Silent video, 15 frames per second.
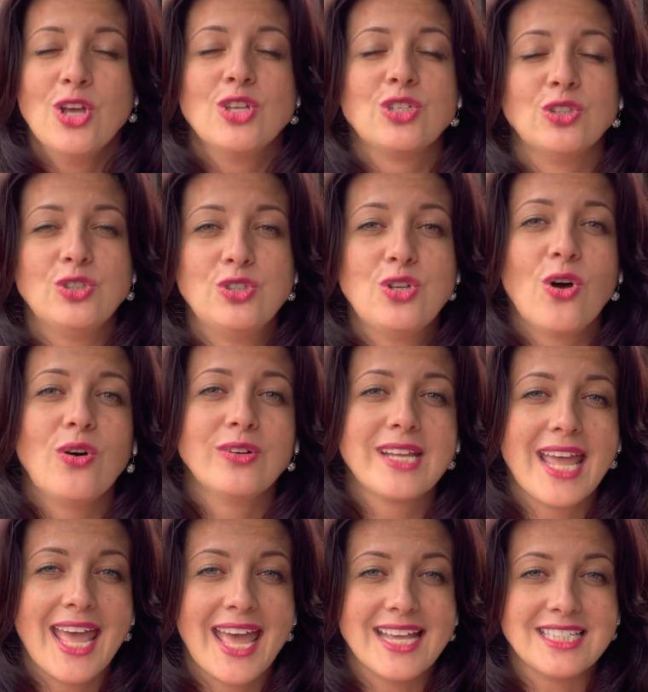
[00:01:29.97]
So
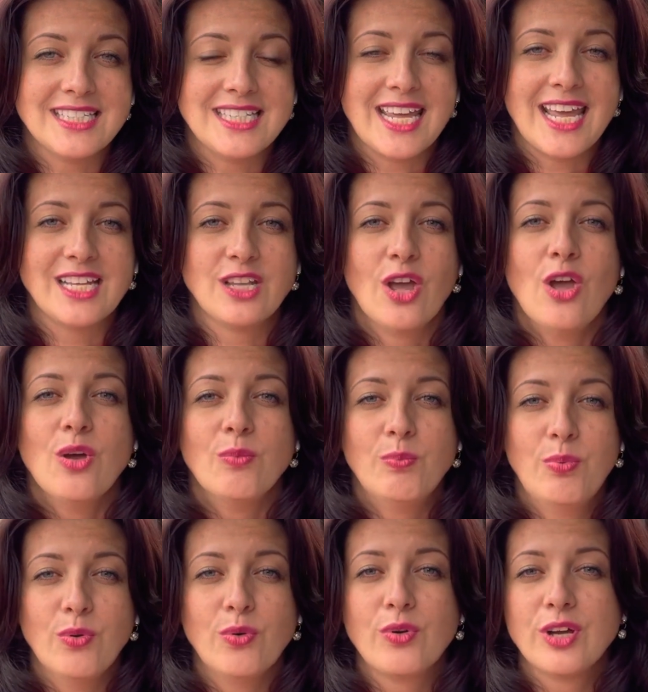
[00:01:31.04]
don't hesitate,
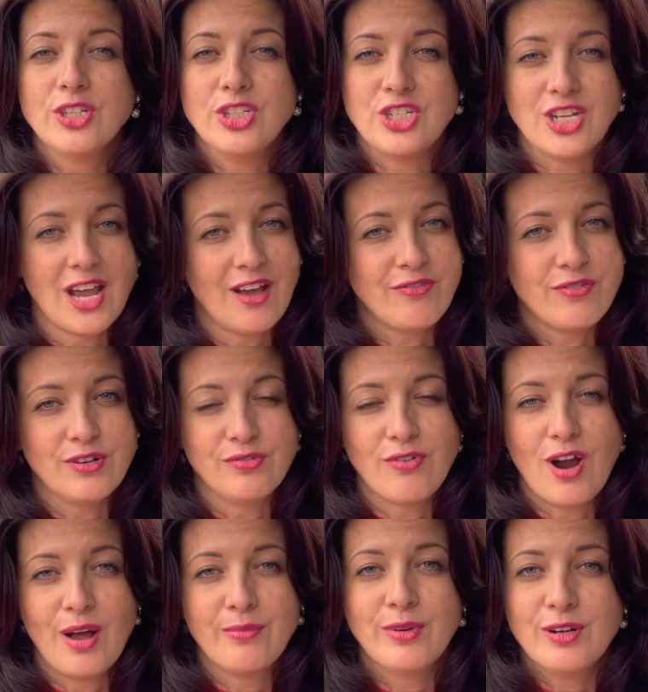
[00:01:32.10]
book Geoff
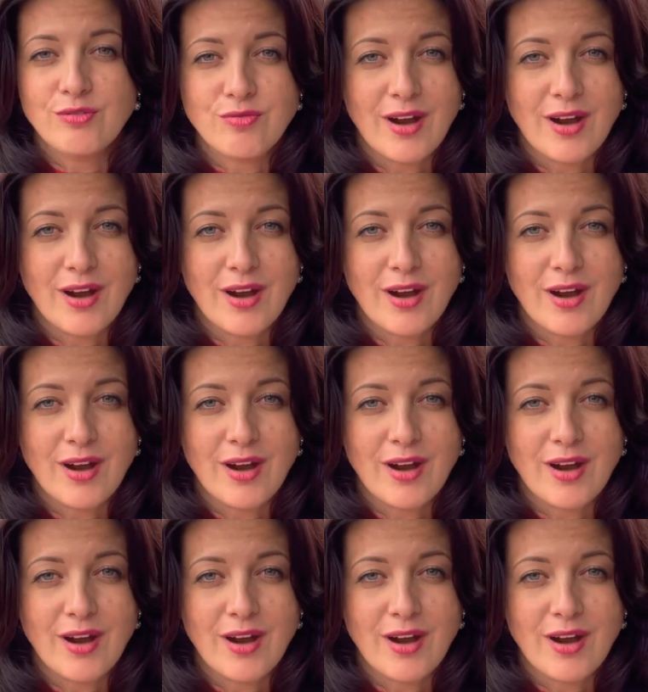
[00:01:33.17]
Ramm